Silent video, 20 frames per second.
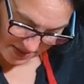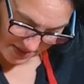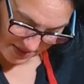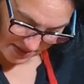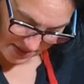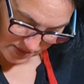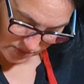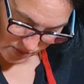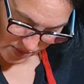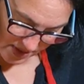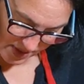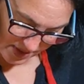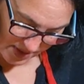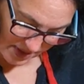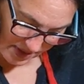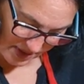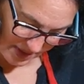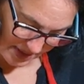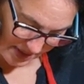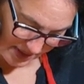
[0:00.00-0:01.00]
this one,
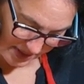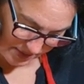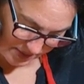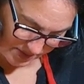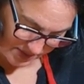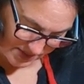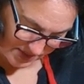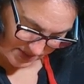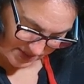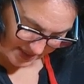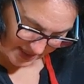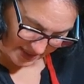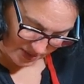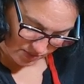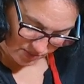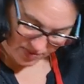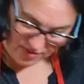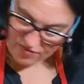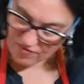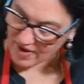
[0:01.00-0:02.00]
and there was the
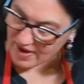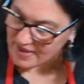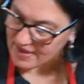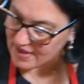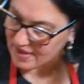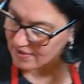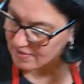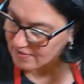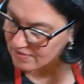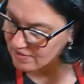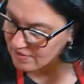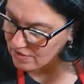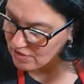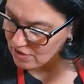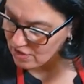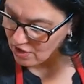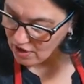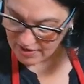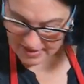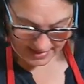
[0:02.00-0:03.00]
second one right here.
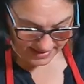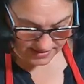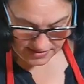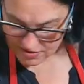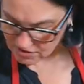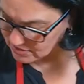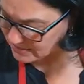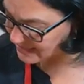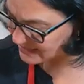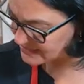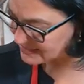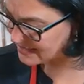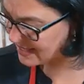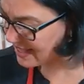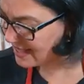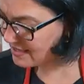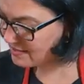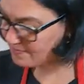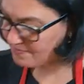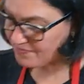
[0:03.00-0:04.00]
Okay, so that's
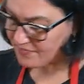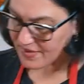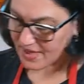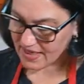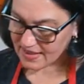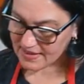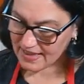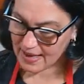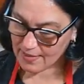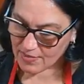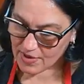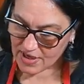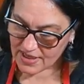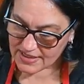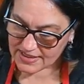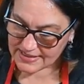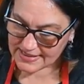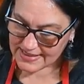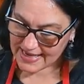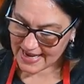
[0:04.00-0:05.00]
that. Now I'm going
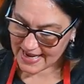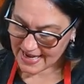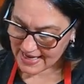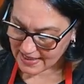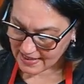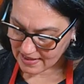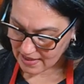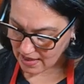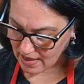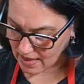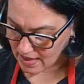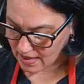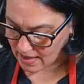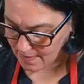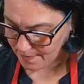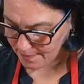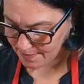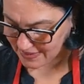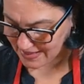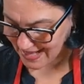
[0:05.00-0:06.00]
to take
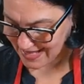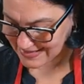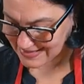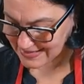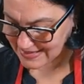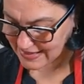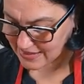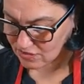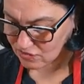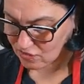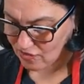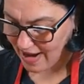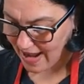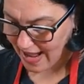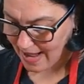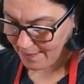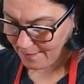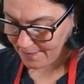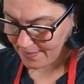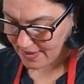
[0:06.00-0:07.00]
a plastic
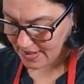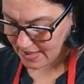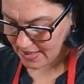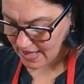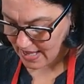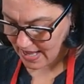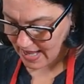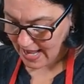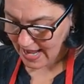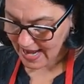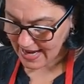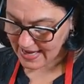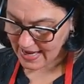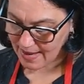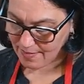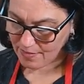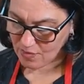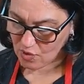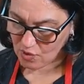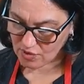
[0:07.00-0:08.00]
wrap, and
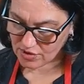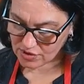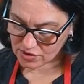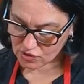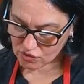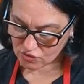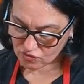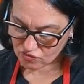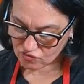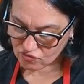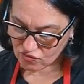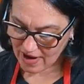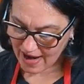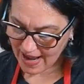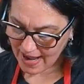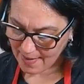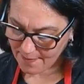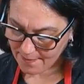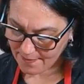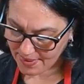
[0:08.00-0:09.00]
I'm going to
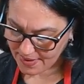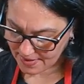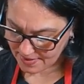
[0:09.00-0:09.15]
wrap